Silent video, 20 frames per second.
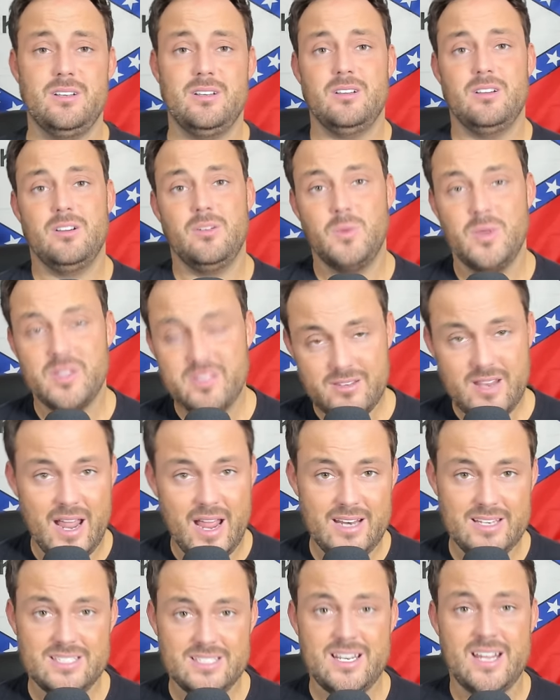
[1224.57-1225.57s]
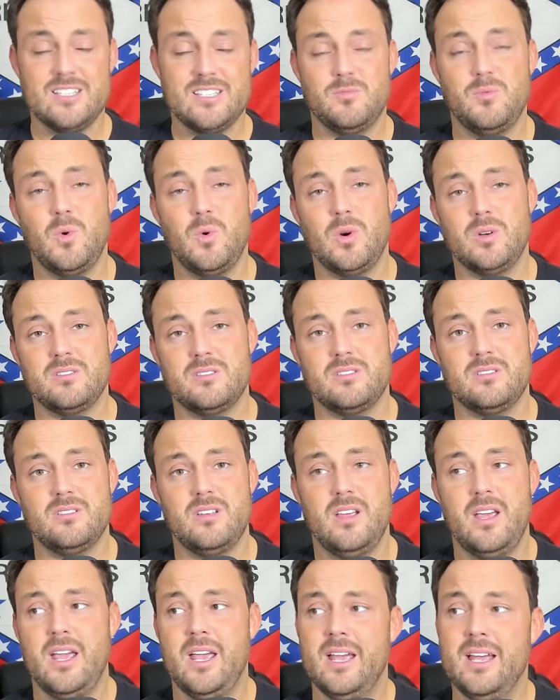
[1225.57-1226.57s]
with Natty State Sports,
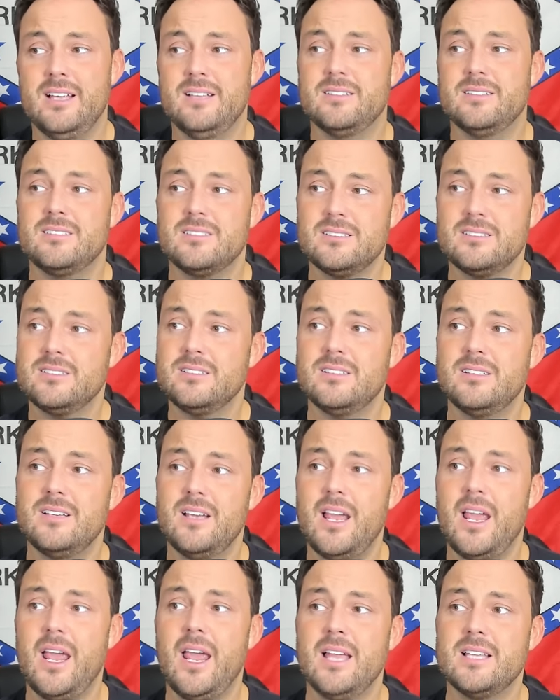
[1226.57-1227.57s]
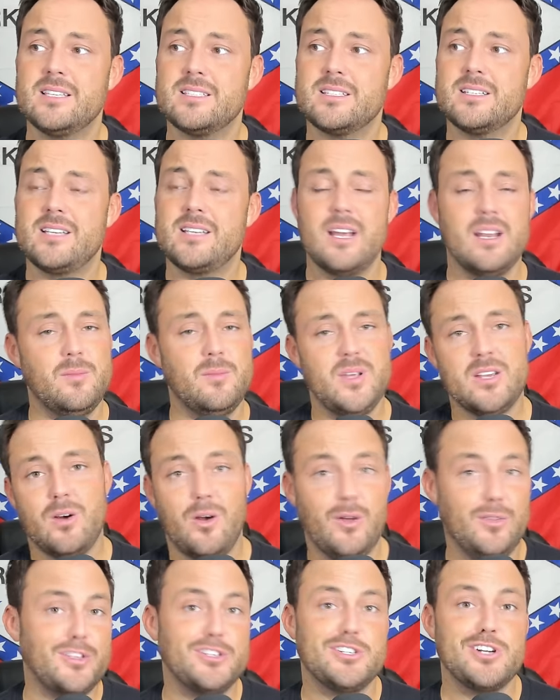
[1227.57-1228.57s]
and it's going to be
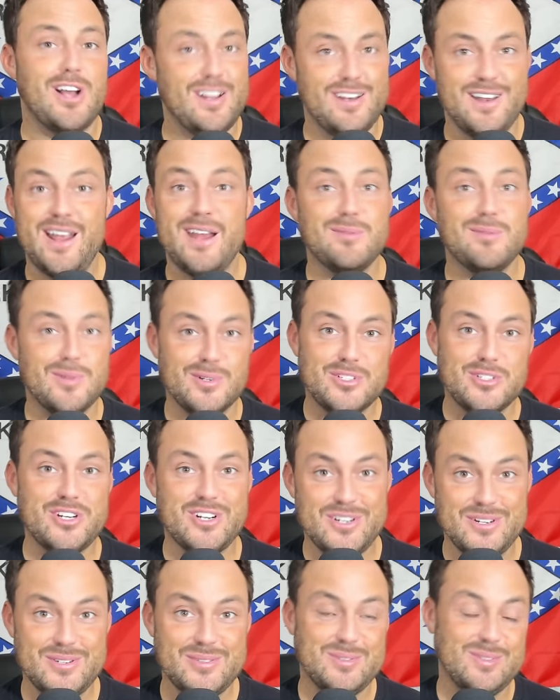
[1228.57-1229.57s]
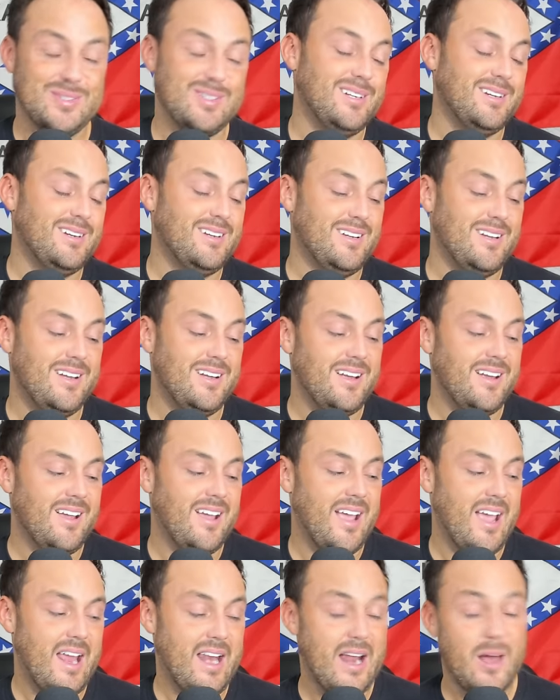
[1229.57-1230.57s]
called the John Nabors Show.
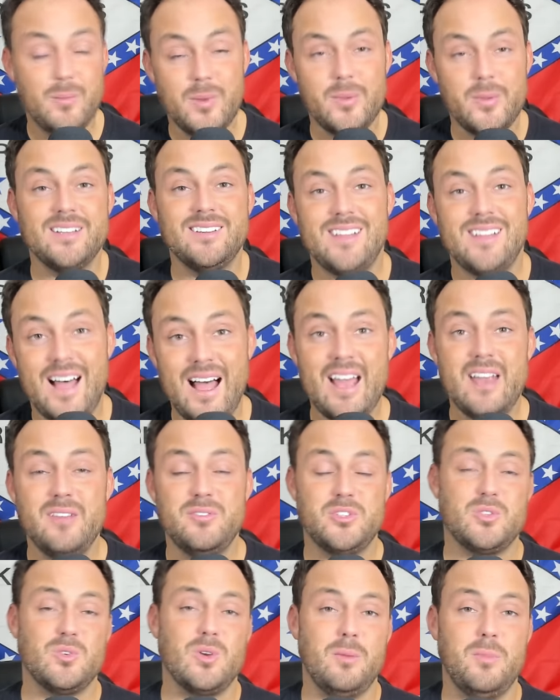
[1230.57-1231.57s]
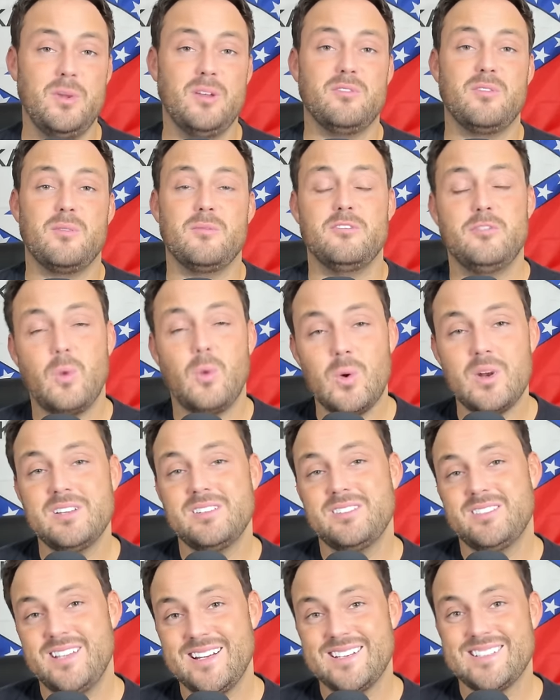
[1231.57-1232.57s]
And I'm going to be live streaming from four to
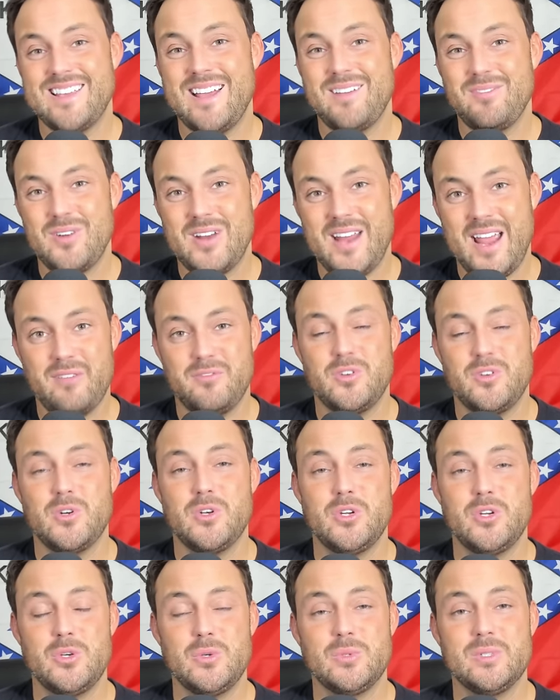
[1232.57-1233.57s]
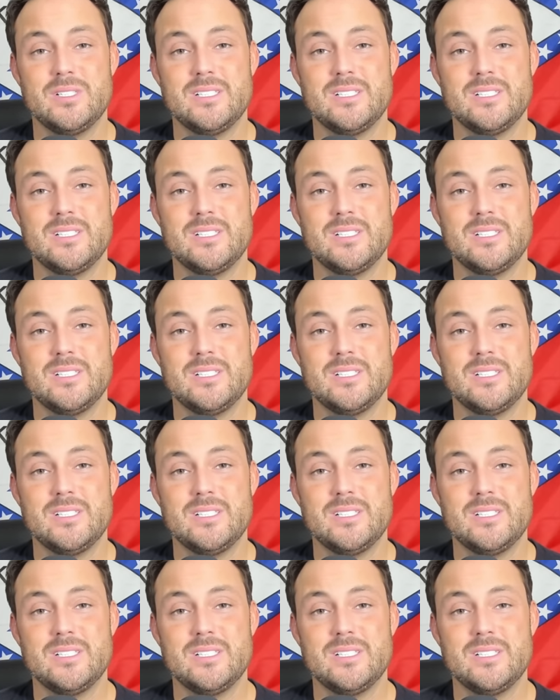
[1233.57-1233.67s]
six every afternoon.